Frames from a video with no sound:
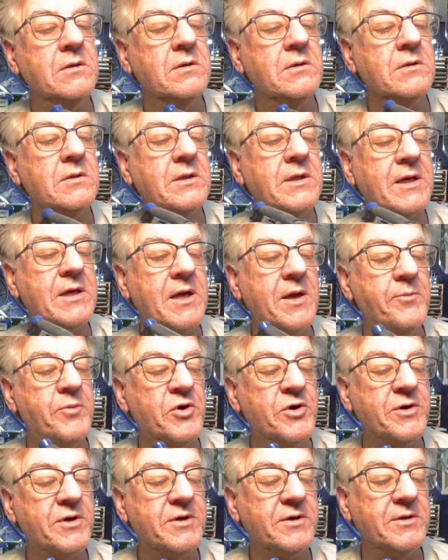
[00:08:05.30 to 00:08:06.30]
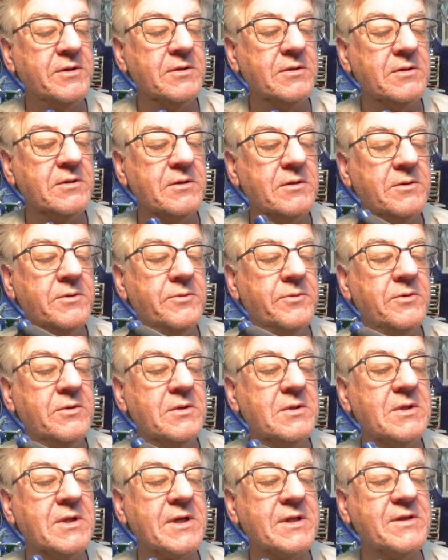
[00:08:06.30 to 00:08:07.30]
I burnt
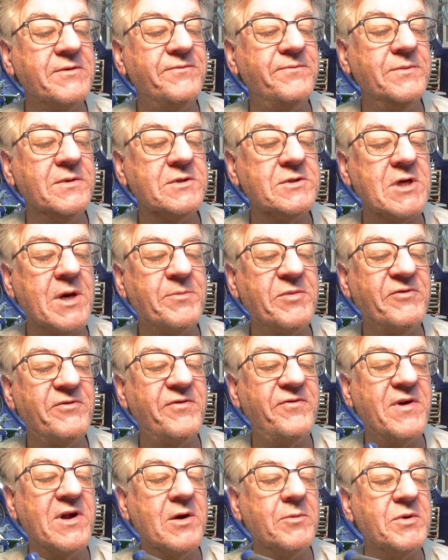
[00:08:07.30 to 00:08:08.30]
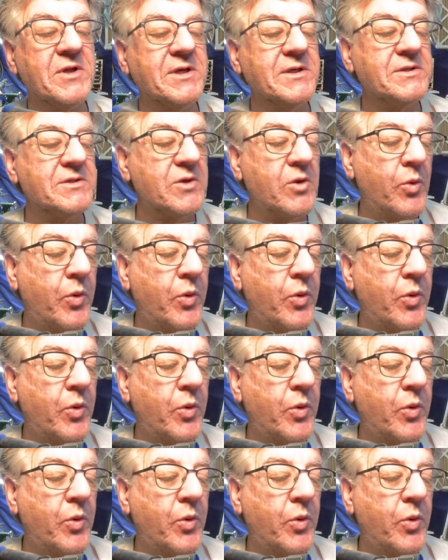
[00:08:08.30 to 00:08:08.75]
like the top of a fireplace.